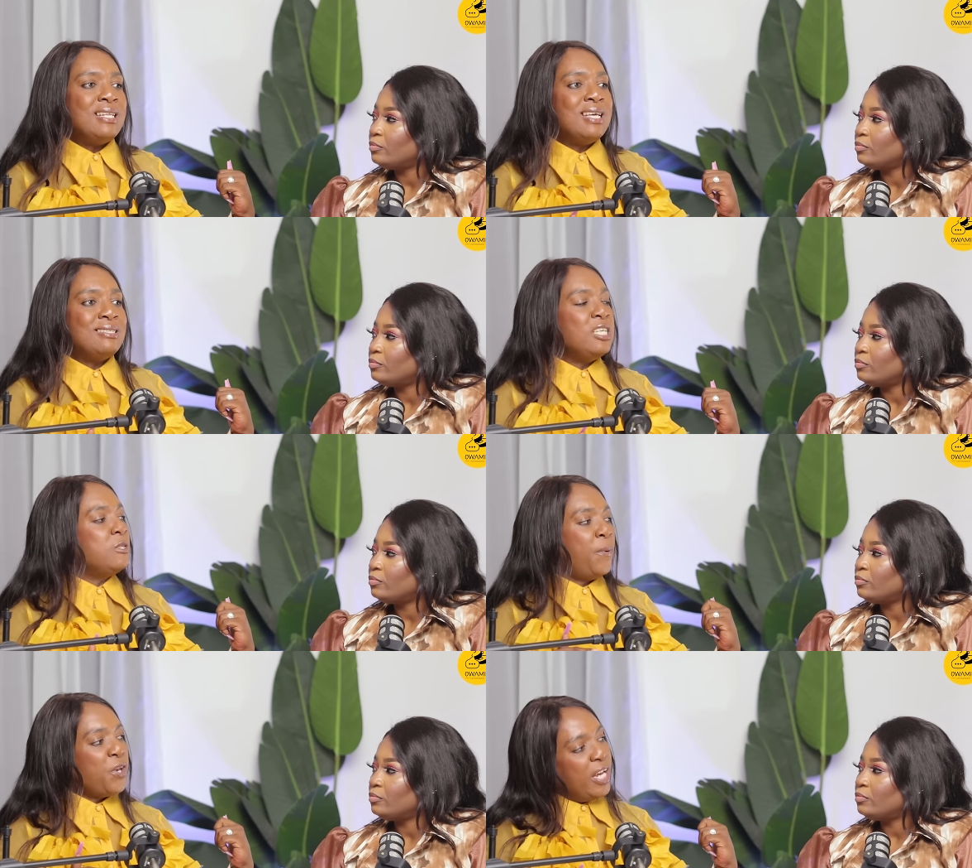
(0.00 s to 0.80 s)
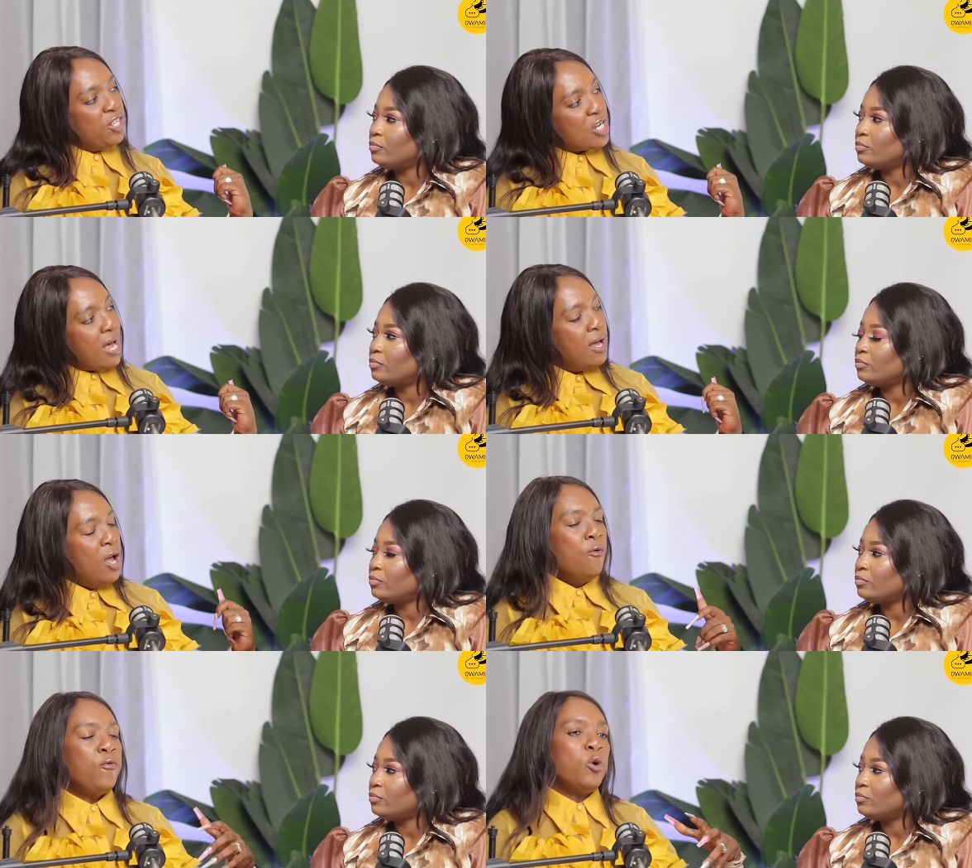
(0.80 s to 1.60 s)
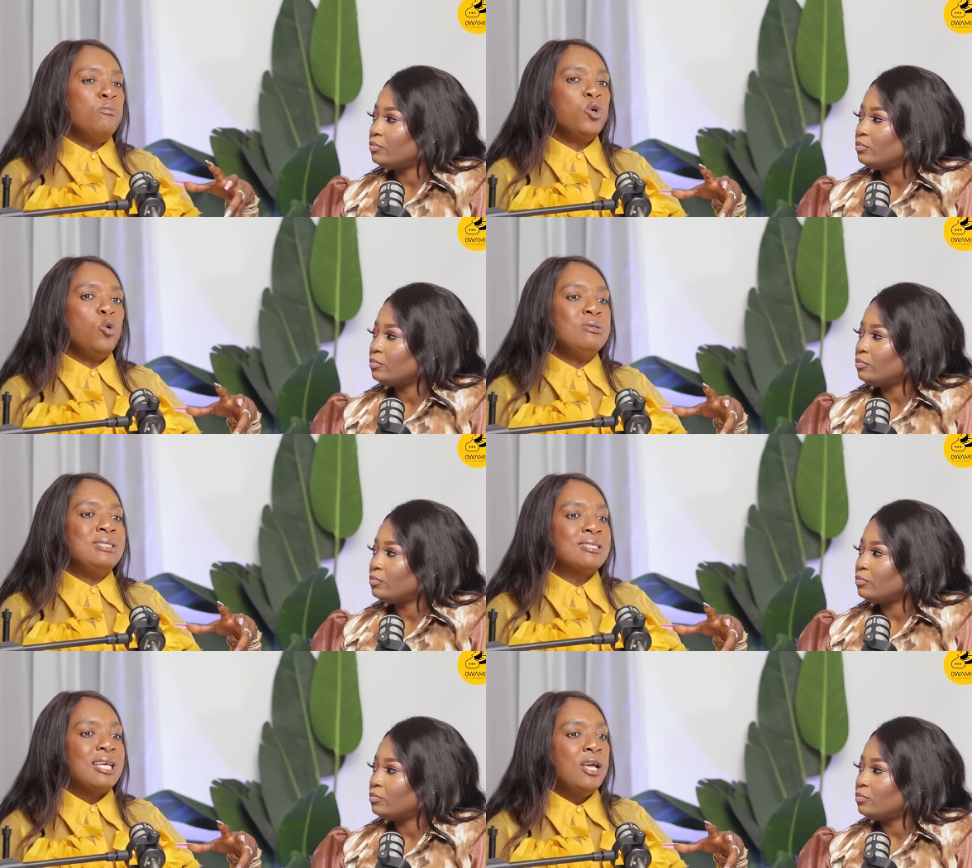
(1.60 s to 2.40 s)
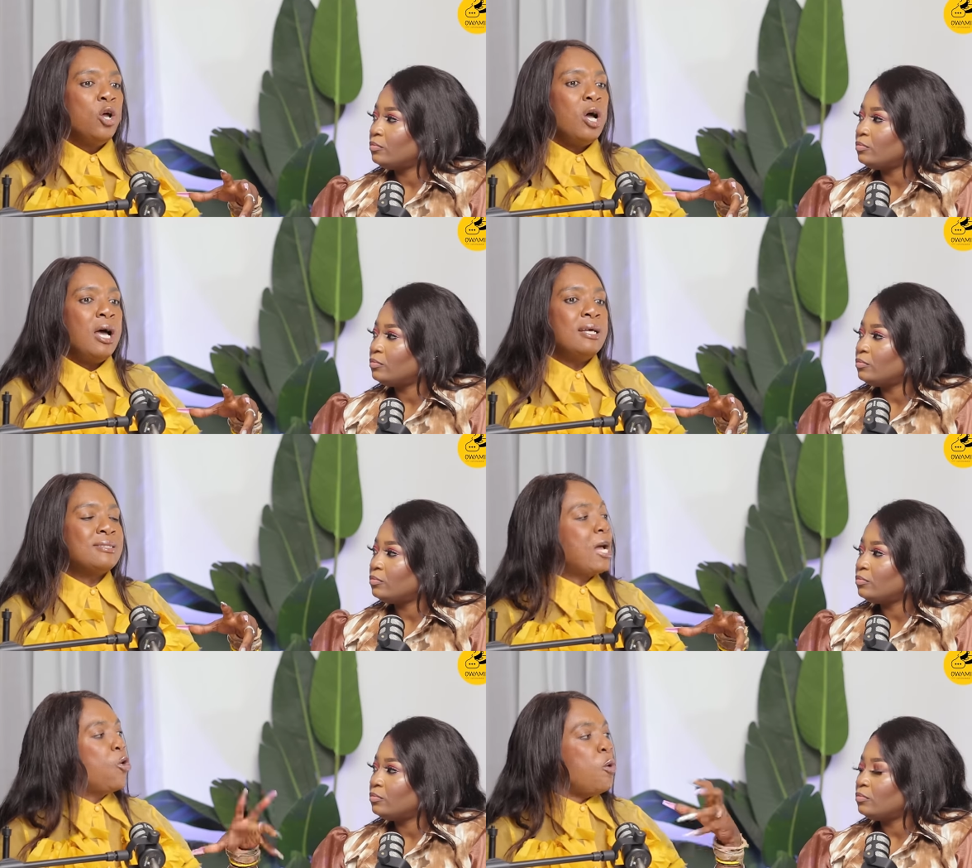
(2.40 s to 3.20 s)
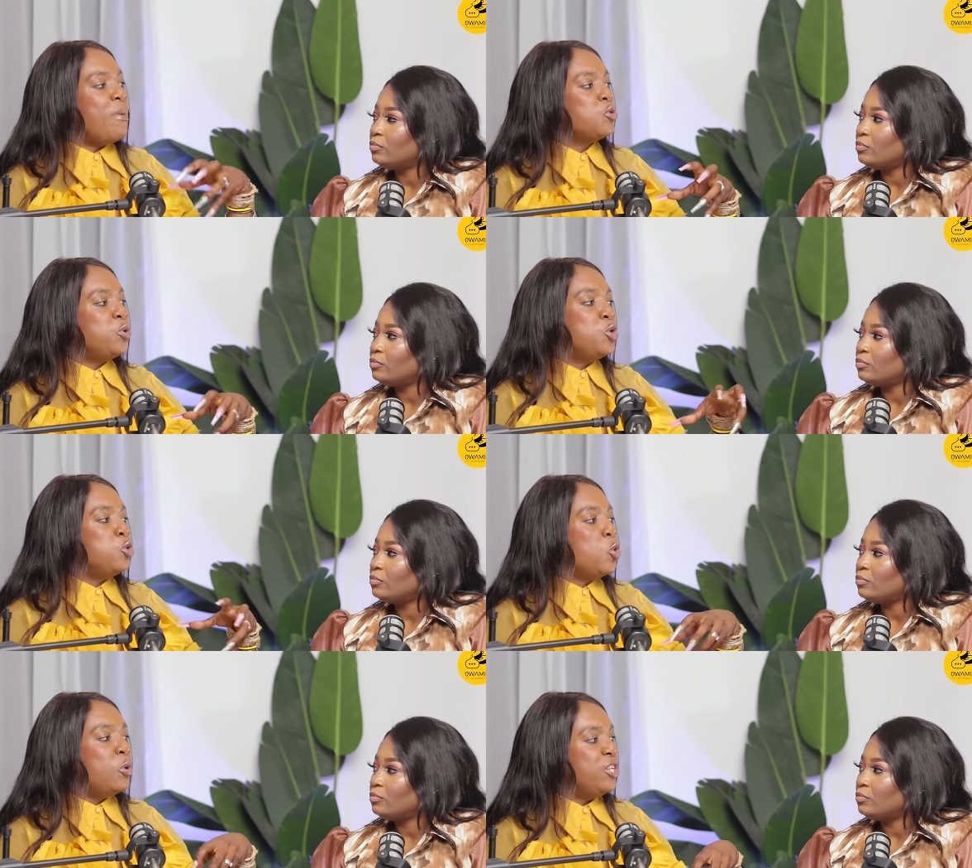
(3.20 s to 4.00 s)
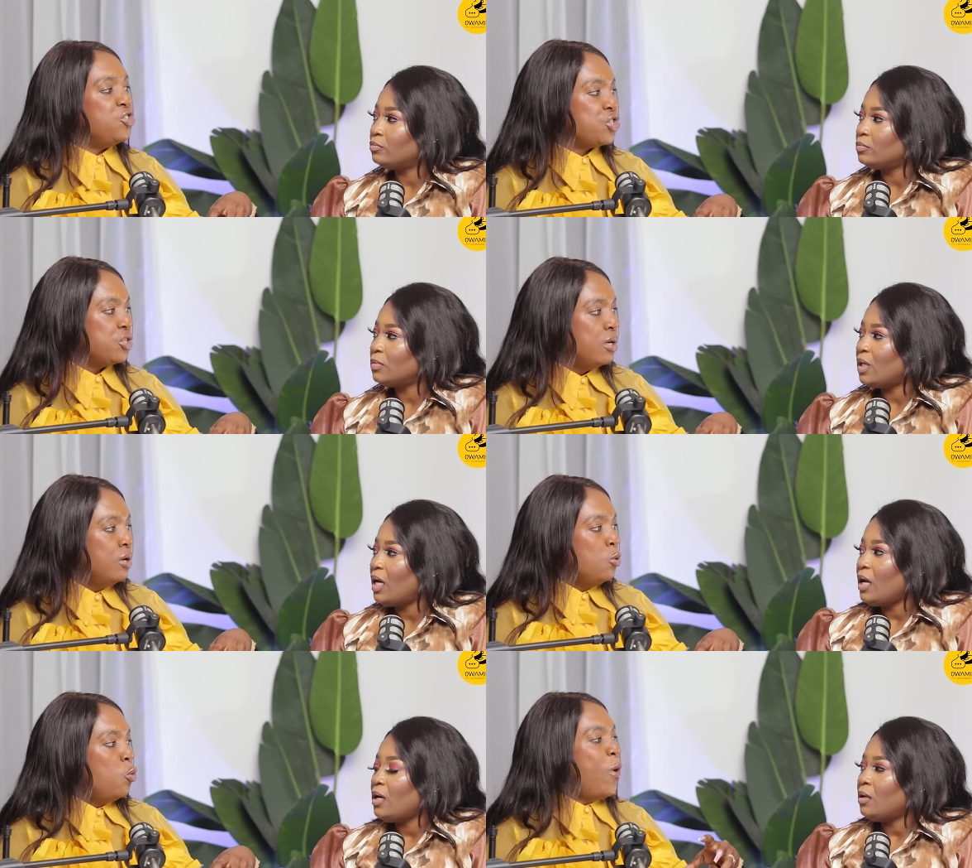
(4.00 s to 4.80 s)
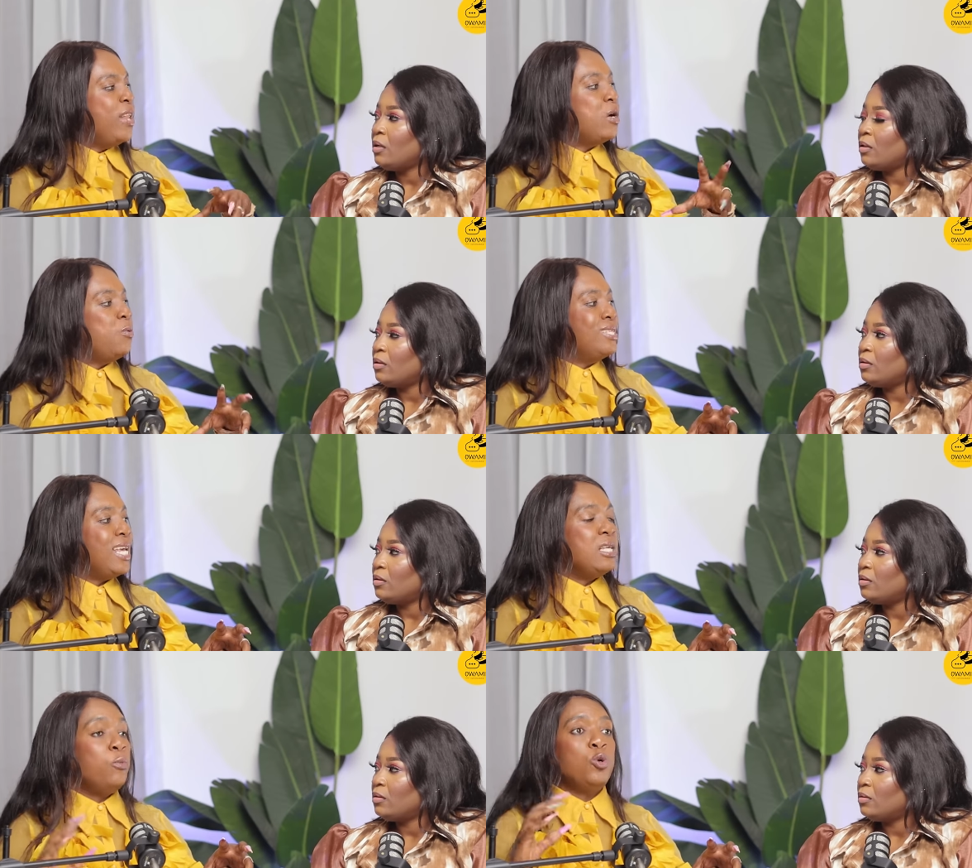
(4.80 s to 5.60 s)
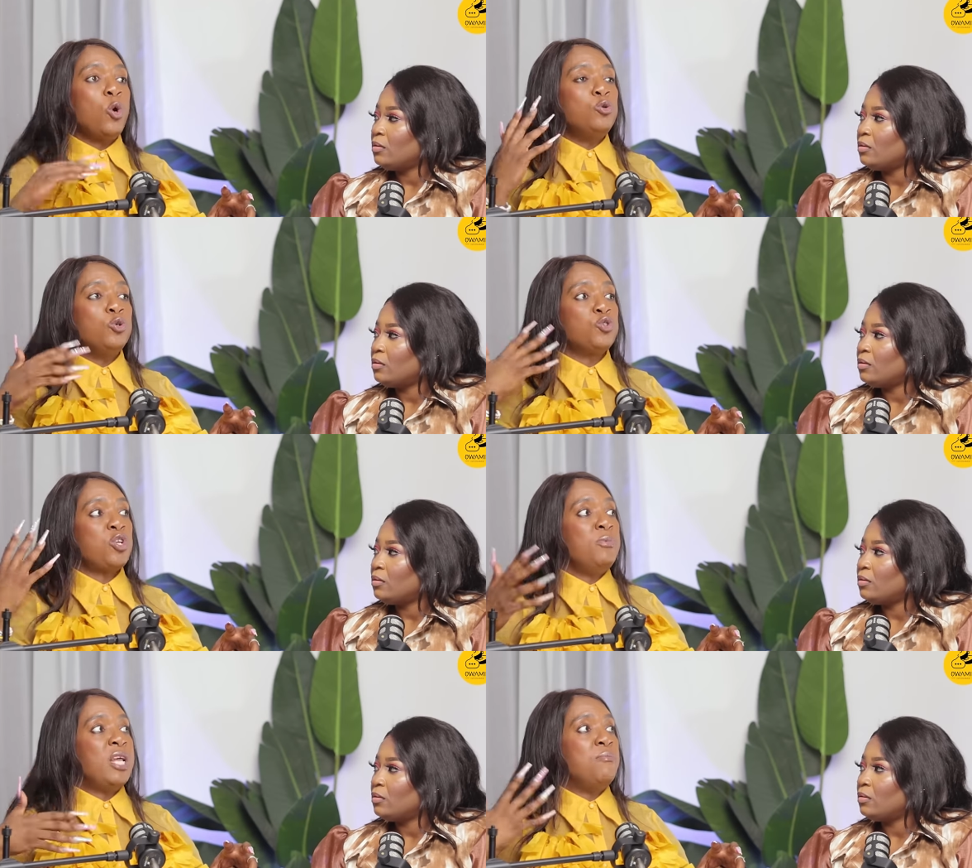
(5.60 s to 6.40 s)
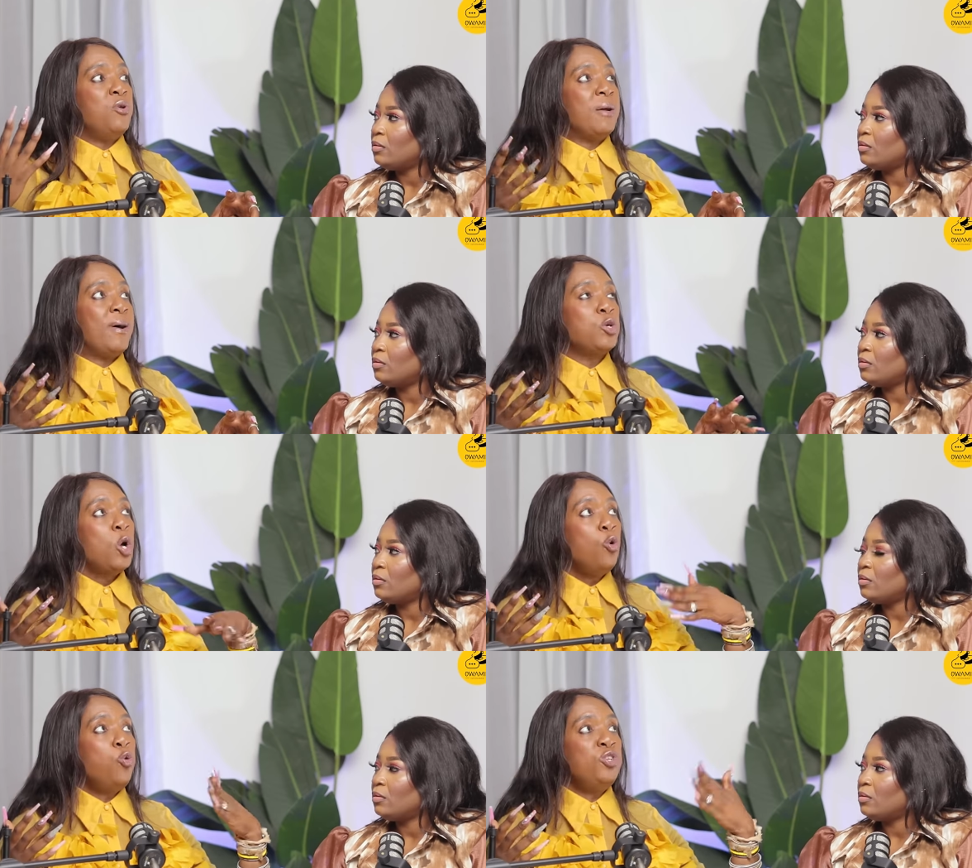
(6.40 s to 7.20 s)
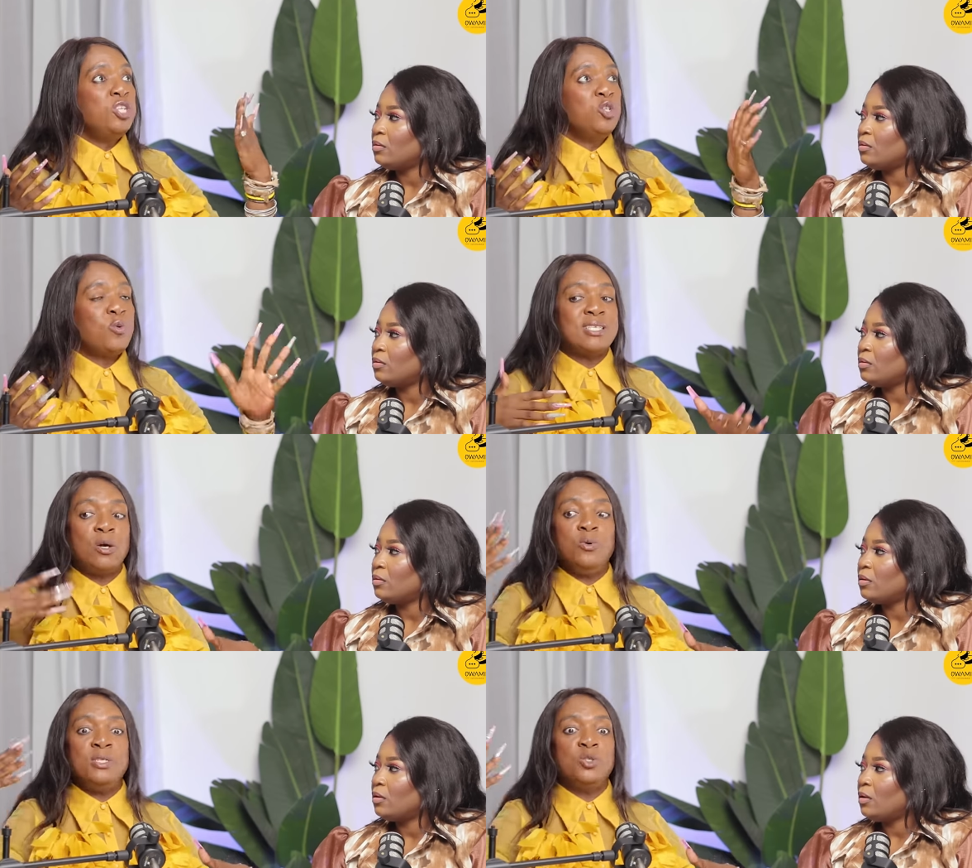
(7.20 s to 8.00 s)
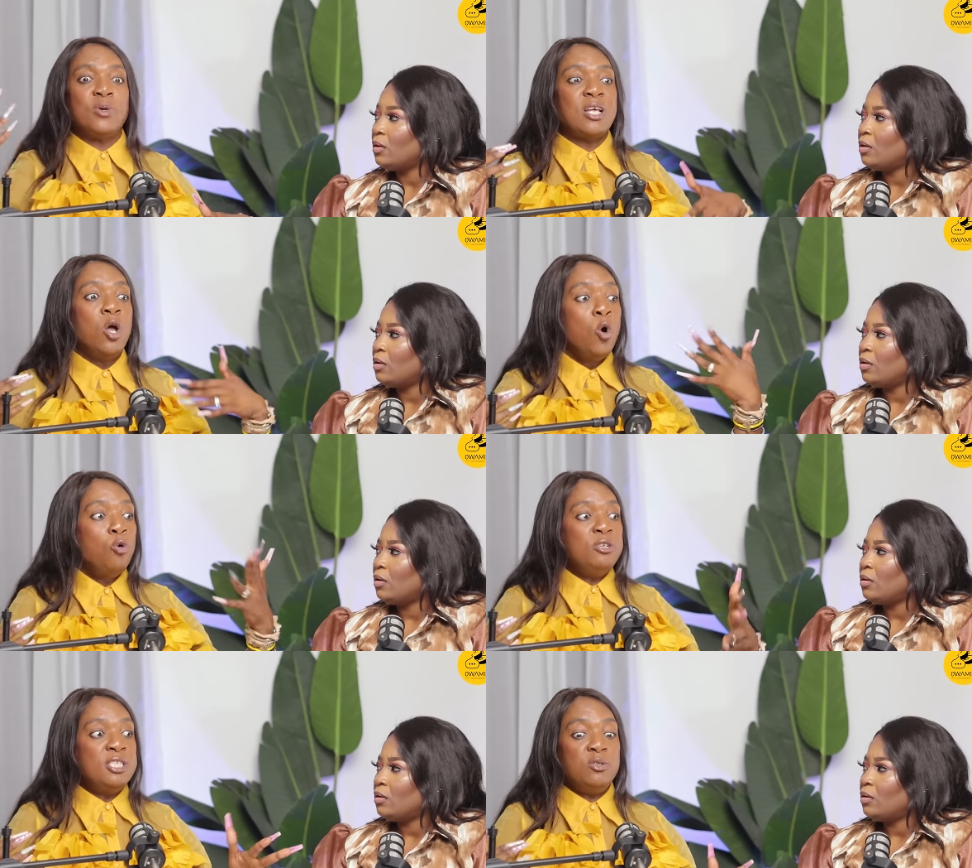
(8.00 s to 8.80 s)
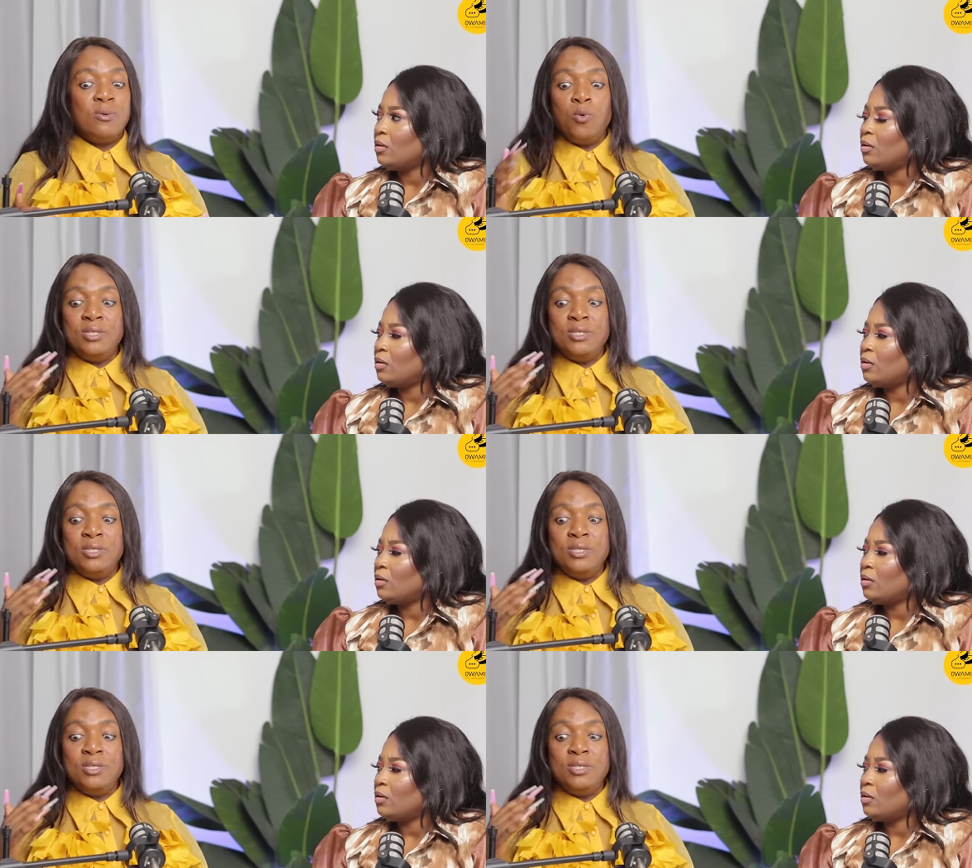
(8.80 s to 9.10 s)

Speaker 1: that there's this pressure from those sangomas with no knowledge. When they would say, they would go to social media and brag about who didn't Twasa, who did Twasa, who did.